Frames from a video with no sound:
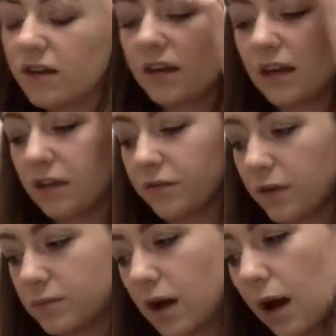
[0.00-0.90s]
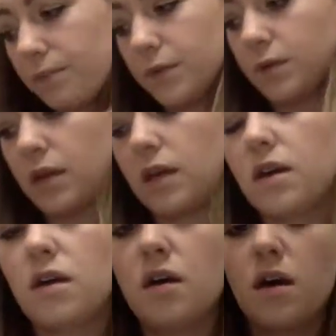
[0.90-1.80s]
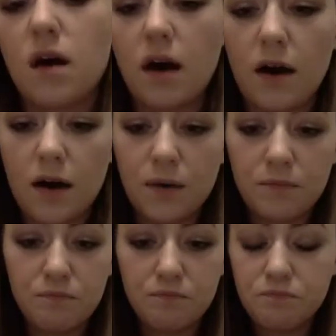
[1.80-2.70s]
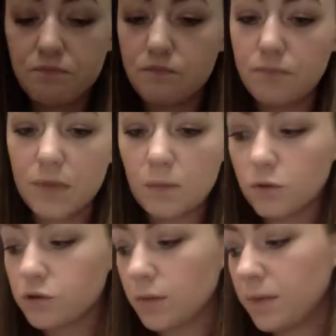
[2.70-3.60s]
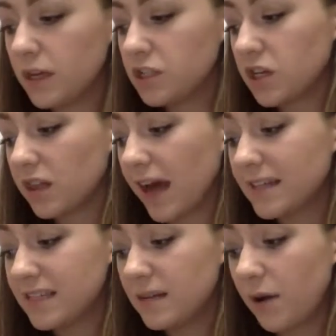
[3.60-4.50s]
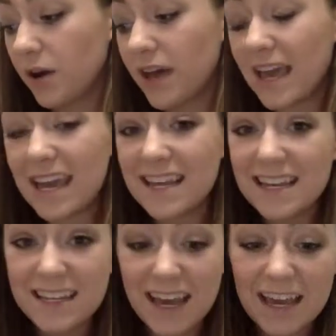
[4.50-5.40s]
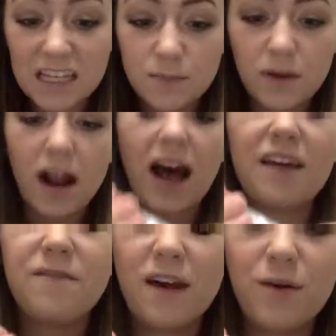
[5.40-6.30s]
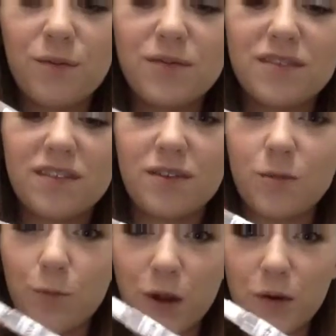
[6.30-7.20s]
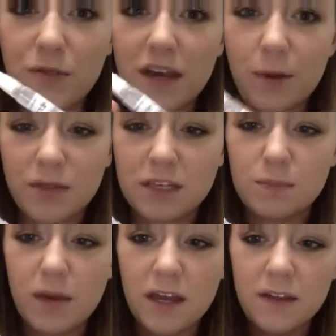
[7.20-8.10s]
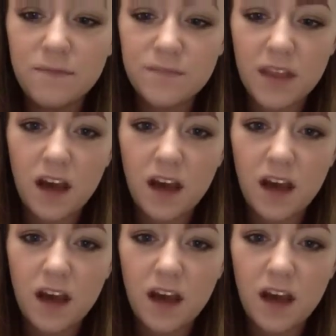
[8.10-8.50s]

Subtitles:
again from Top Beauty. Minimal drippage, it lasted about 80 days, but I found the weird thing about this pin,